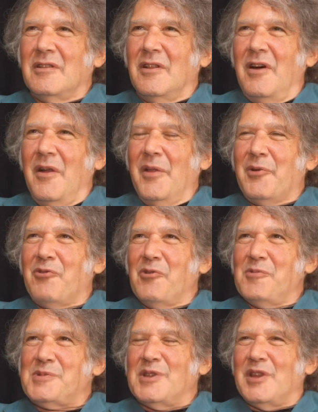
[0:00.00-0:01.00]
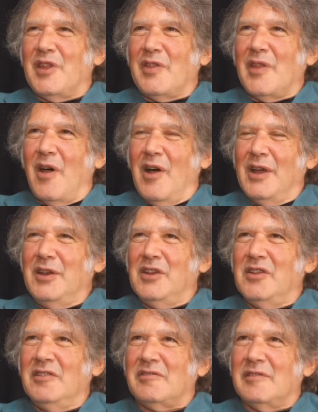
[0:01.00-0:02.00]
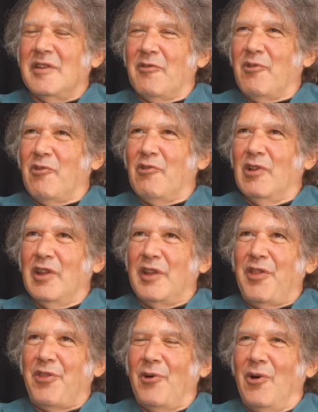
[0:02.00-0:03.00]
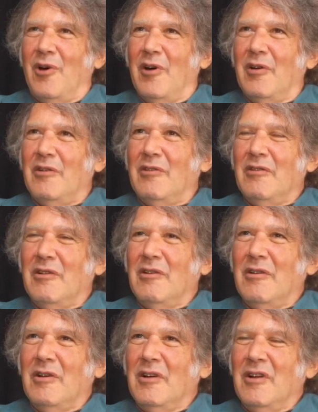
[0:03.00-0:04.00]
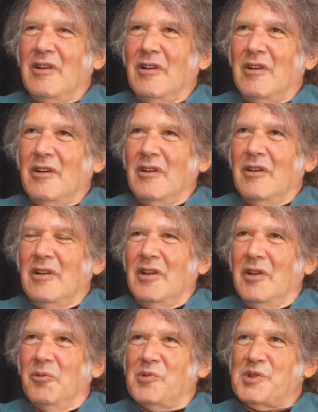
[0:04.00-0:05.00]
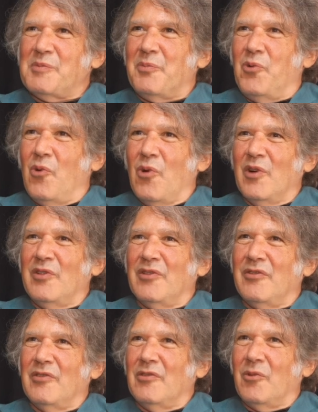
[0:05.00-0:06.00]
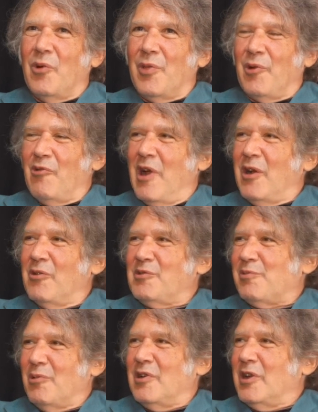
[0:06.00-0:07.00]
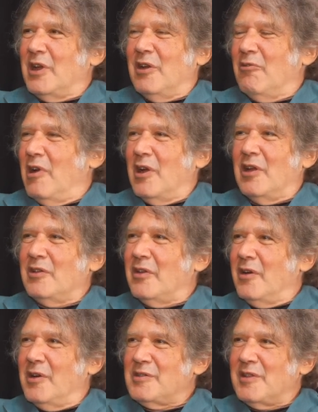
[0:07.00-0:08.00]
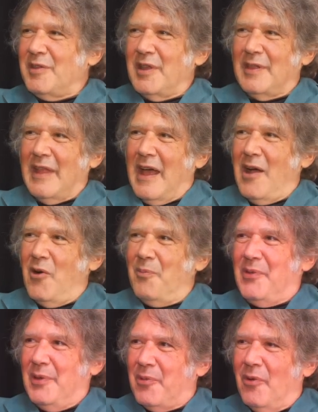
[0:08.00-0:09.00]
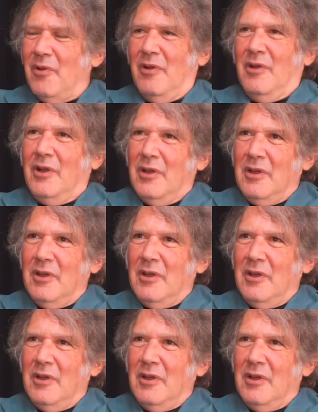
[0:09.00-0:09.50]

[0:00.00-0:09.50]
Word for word: a lot of the groups in the 90s never really thought it was important or their records were going to get recognized. I think now people